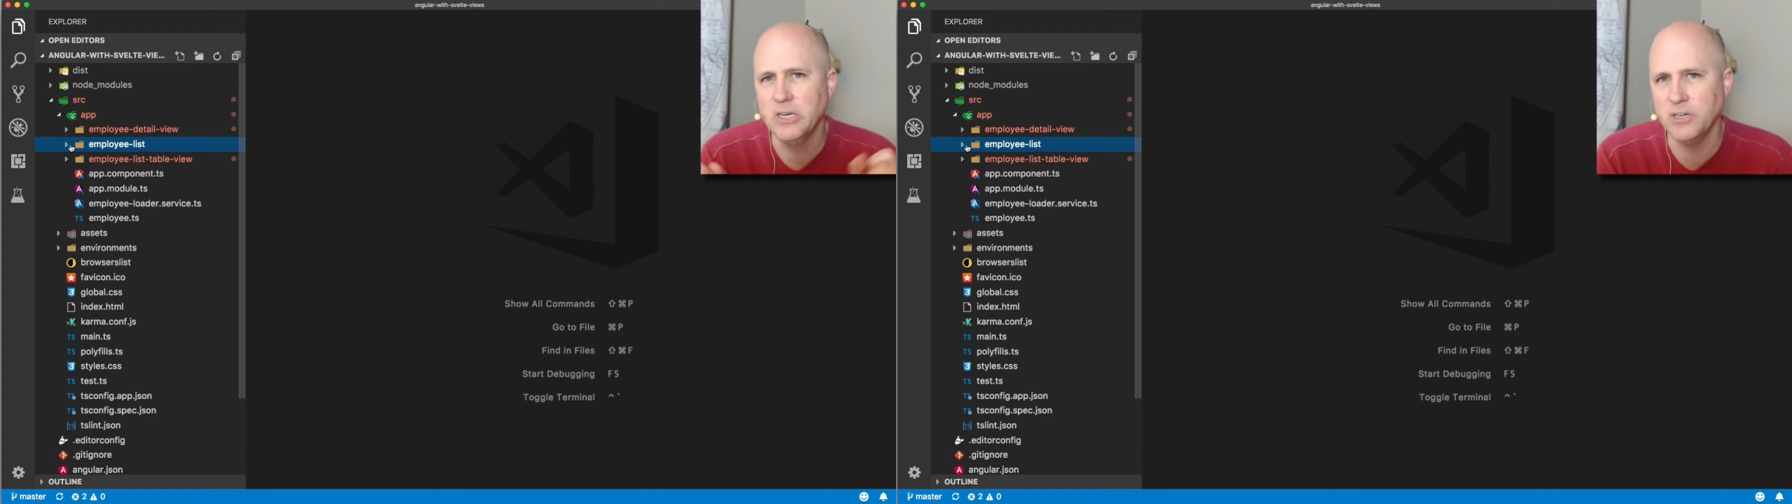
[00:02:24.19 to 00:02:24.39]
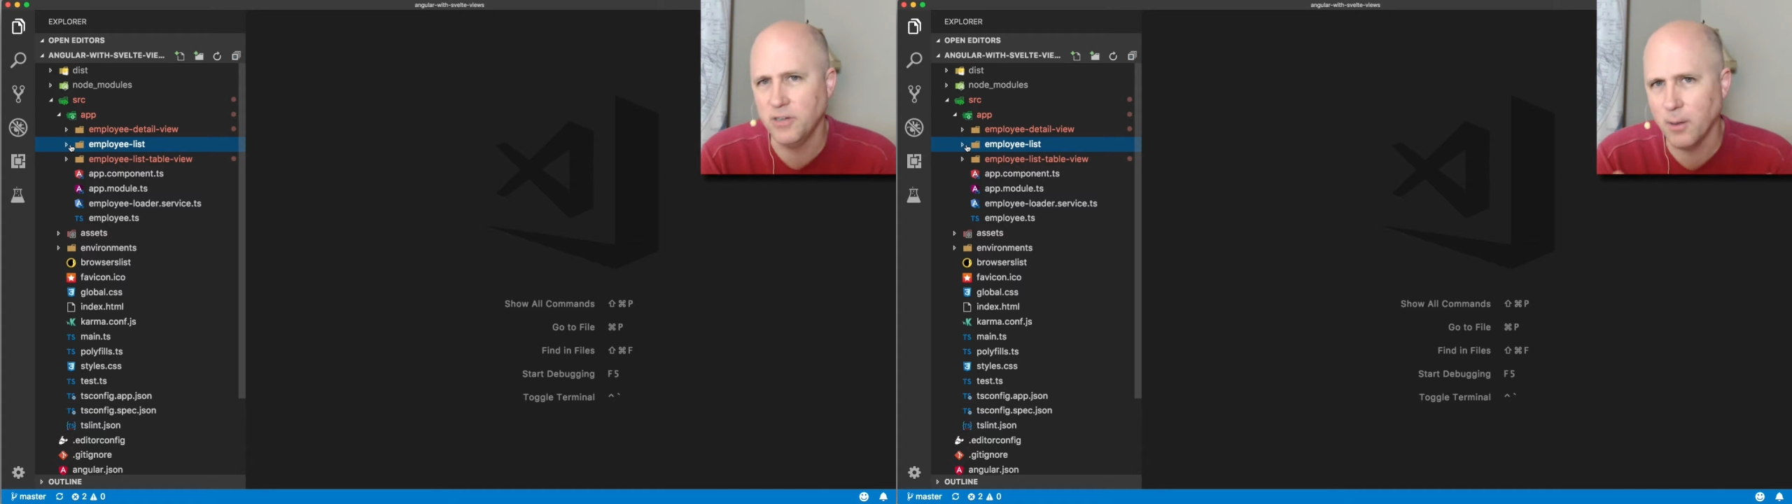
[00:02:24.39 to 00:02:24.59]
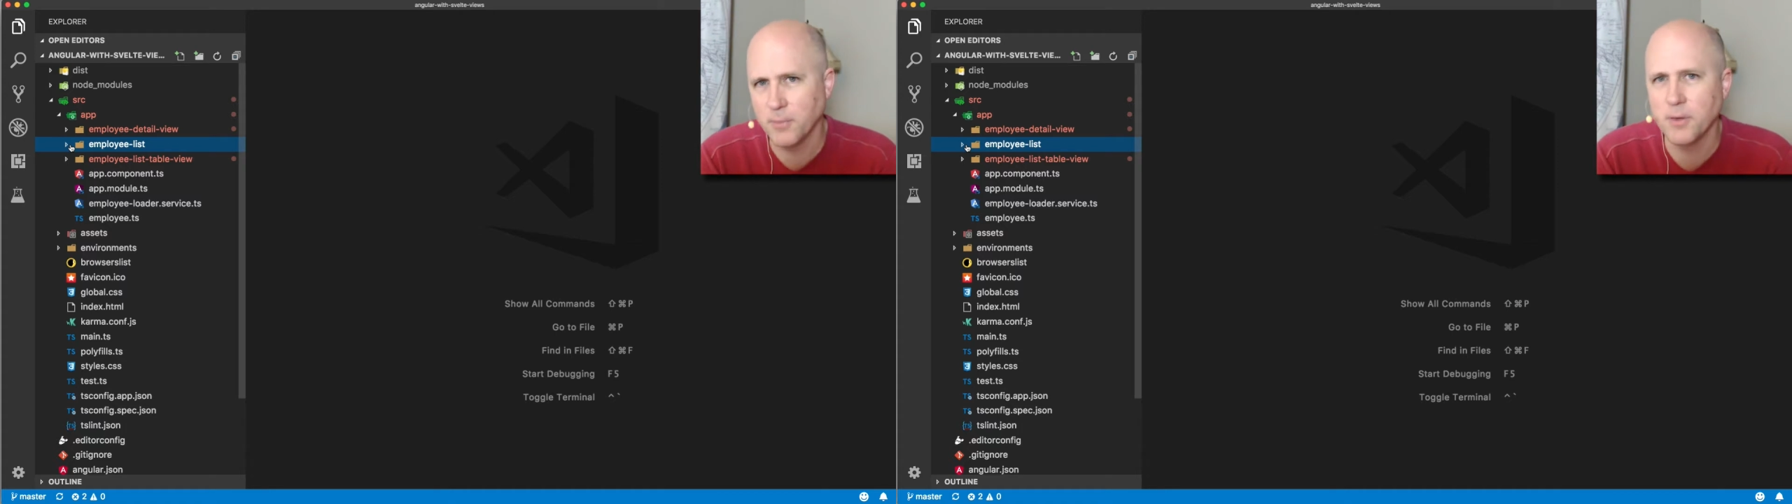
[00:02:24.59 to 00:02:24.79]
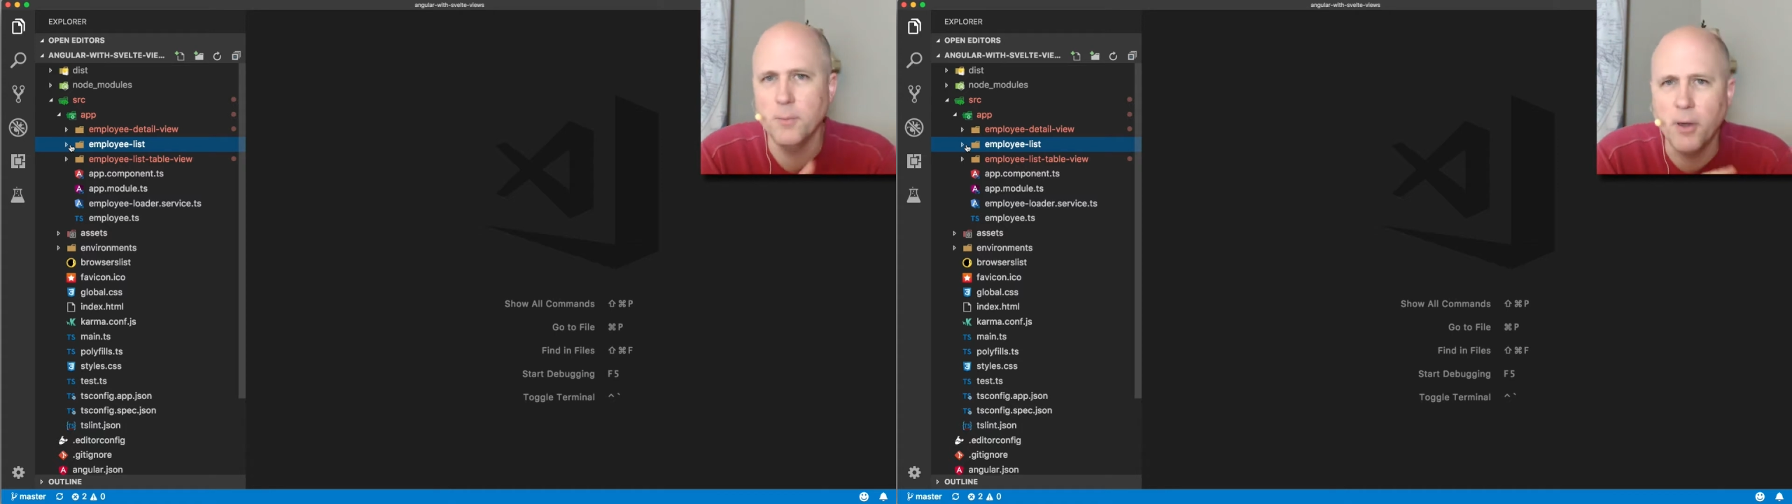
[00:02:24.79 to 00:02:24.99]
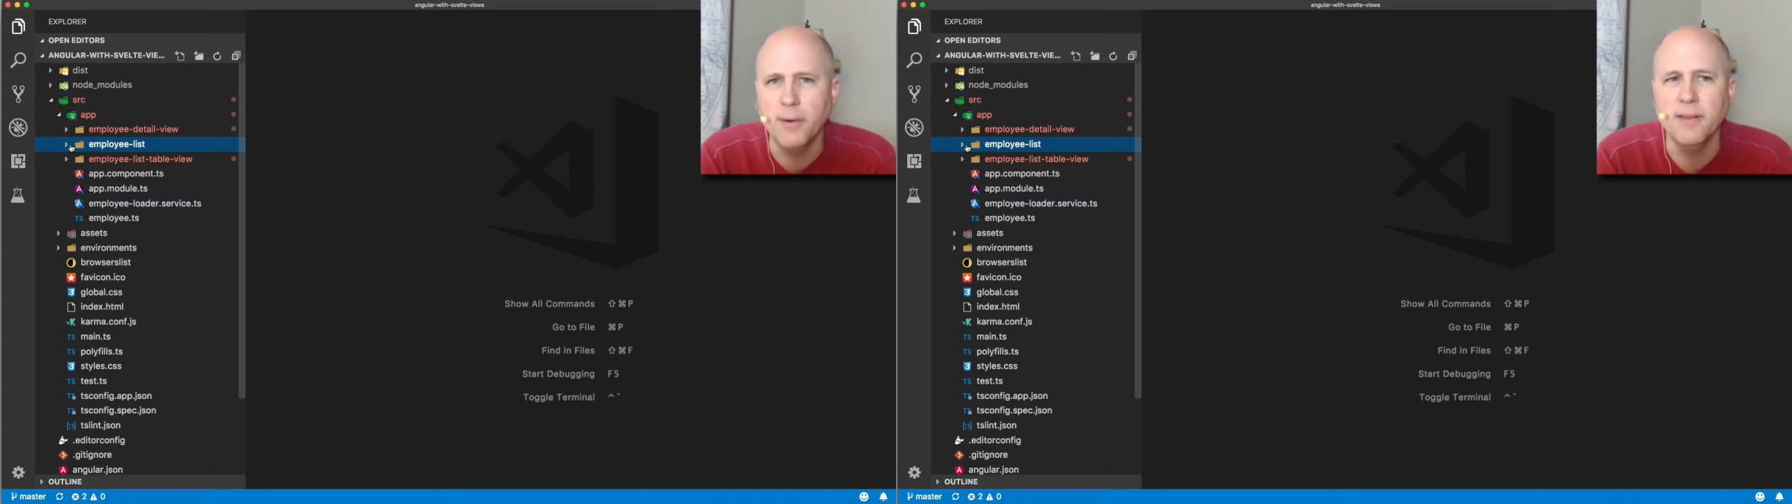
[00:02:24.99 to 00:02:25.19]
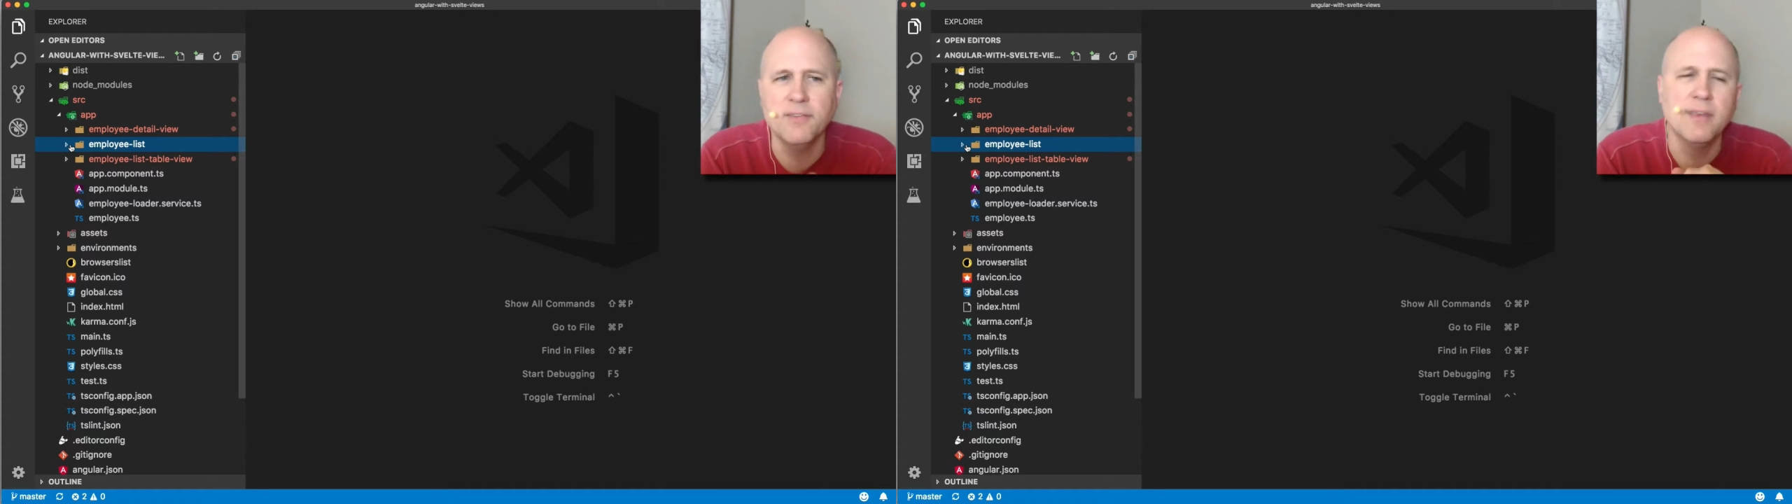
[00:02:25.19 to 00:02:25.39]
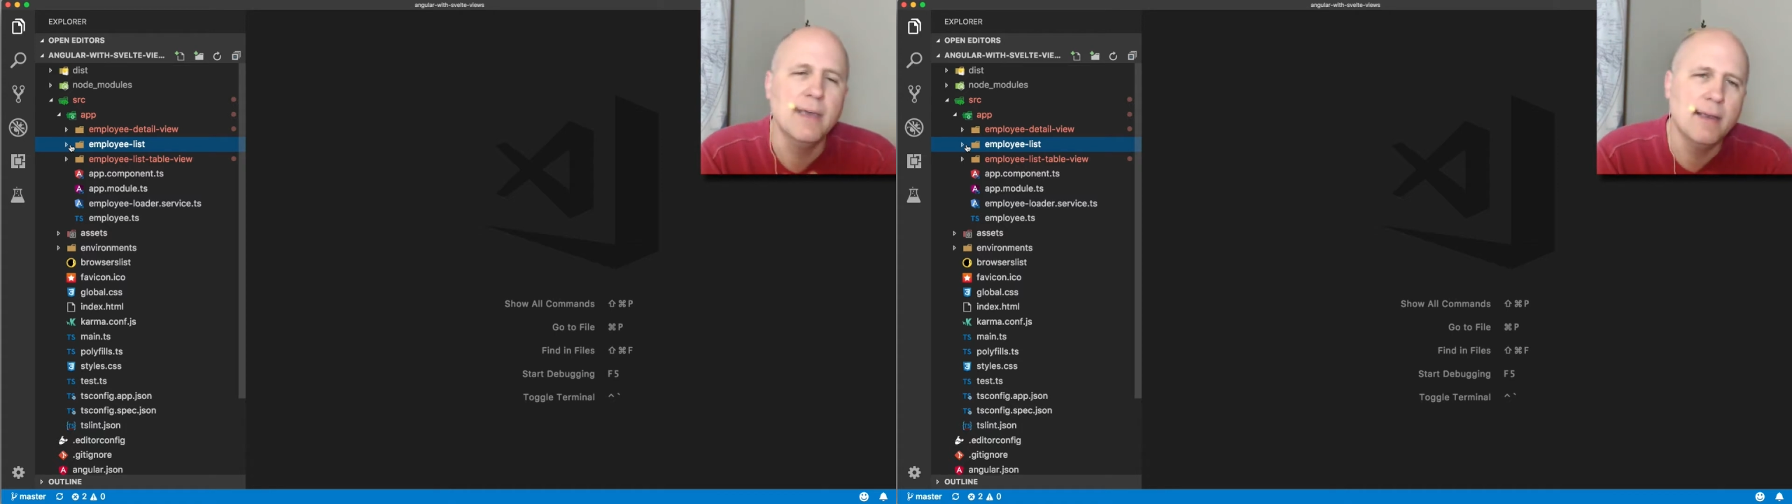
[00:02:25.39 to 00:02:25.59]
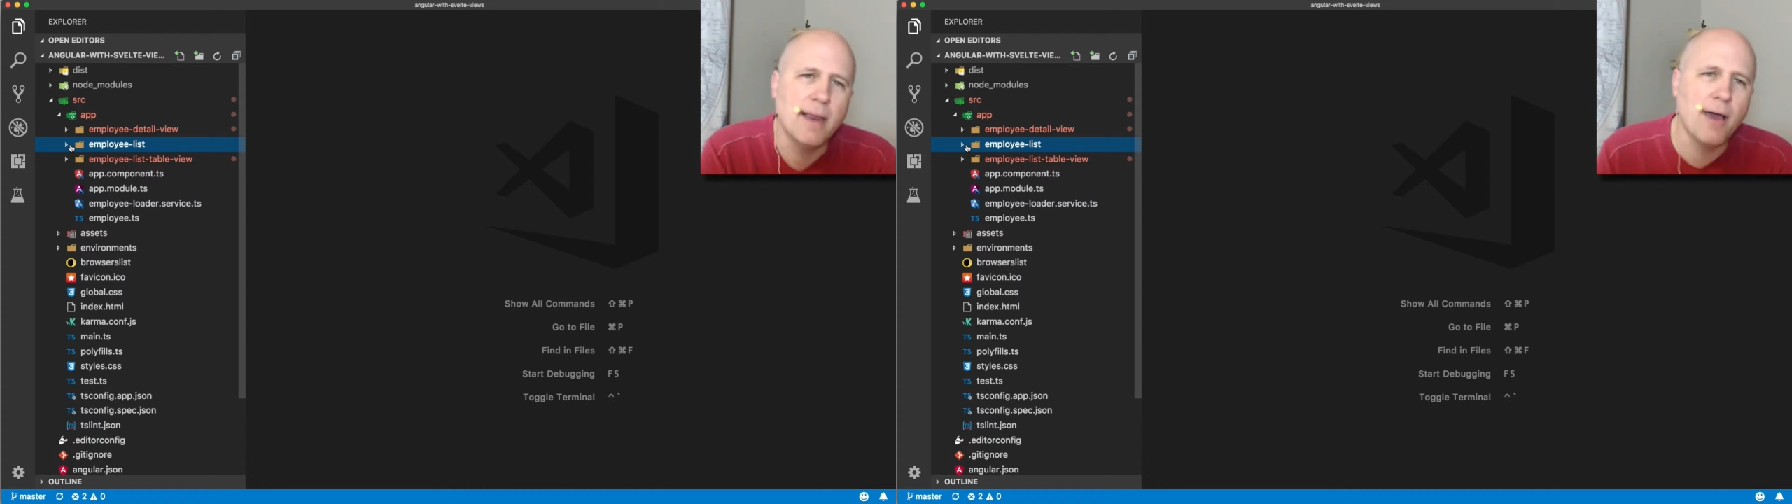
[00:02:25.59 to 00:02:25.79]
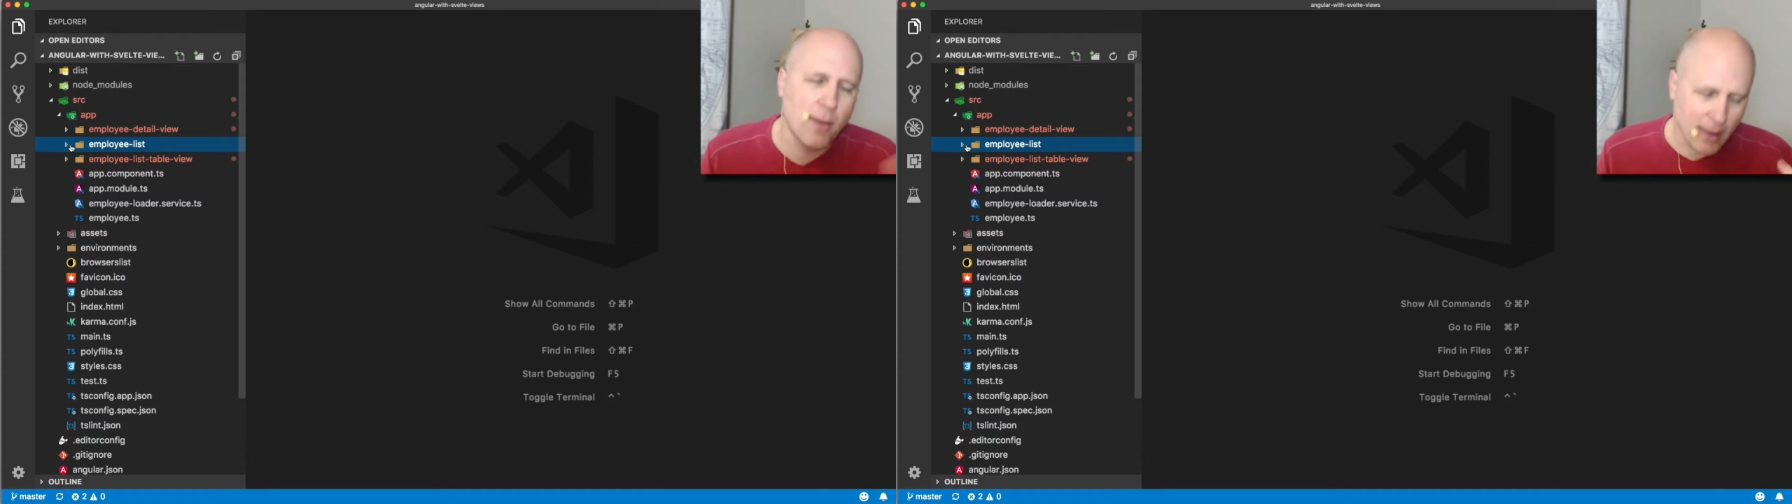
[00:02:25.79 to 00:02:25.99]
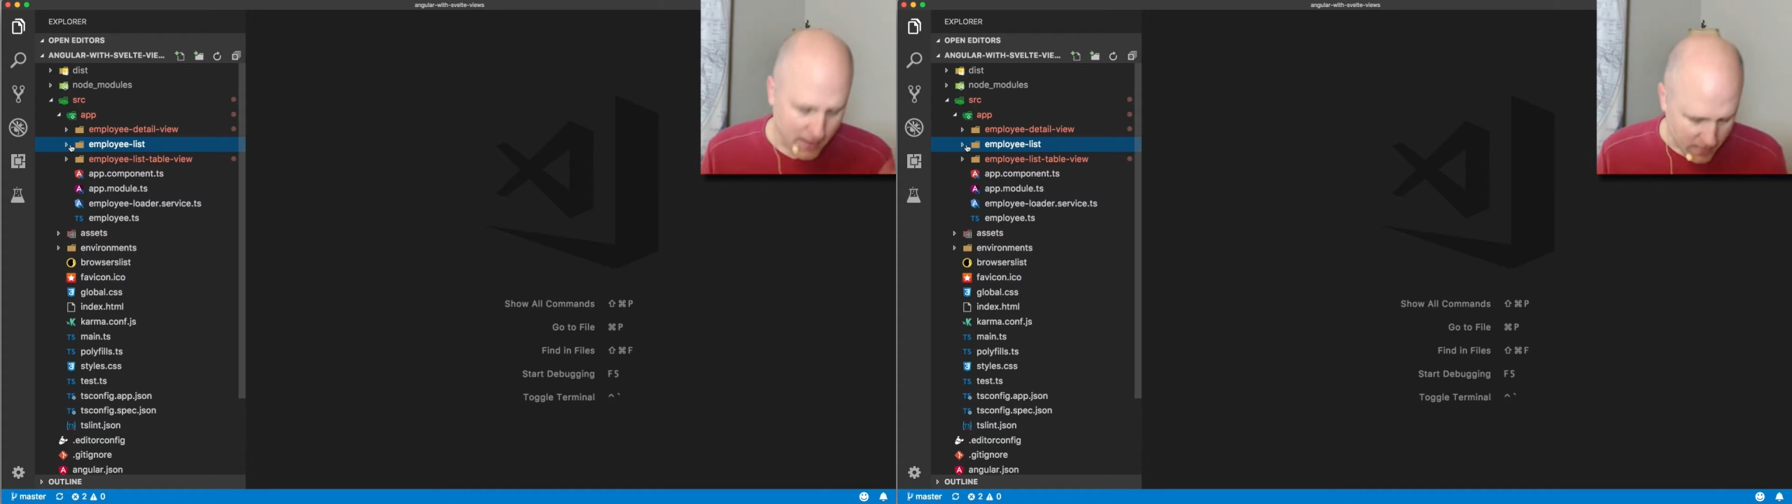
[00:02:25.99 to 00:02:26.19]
dumb components. Now, uh,